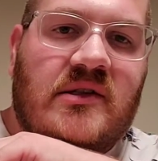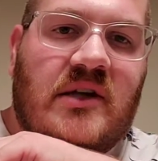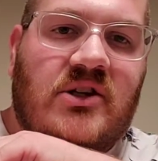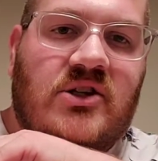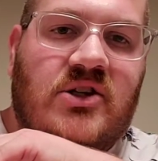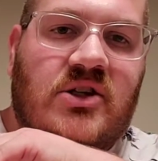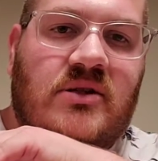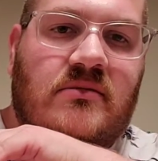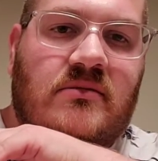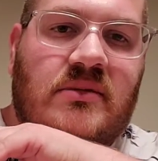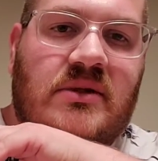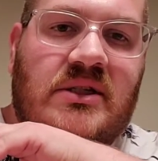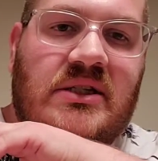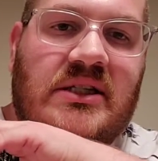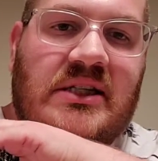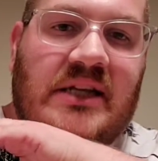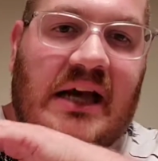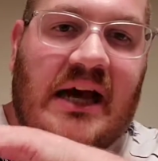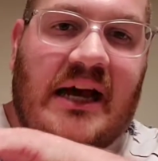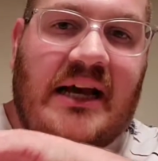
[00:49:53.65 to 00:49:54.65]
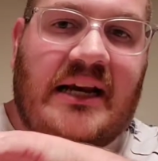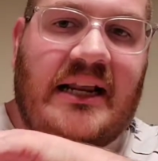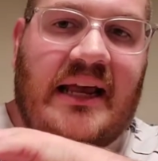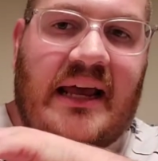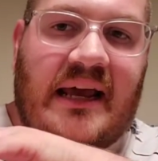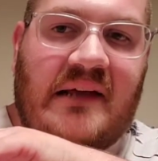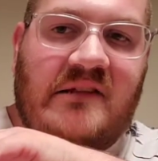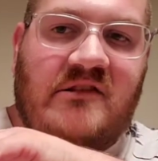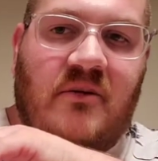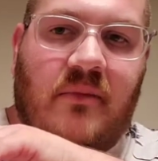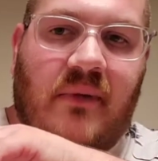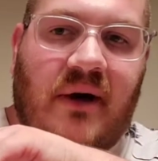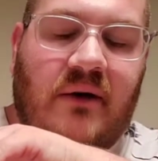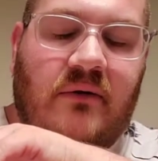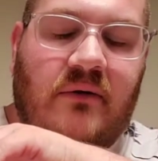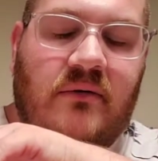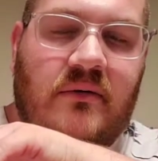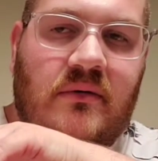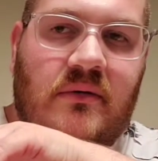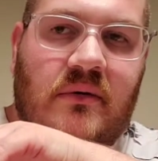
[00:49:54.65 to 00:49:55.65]
such a tiny ass
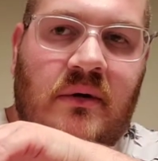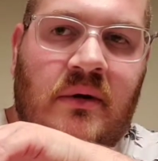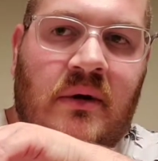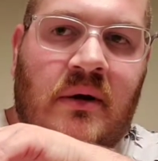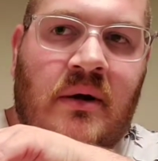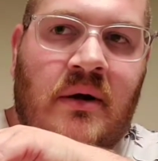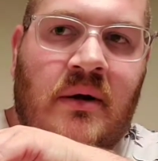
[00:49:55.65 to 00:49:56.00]
amount,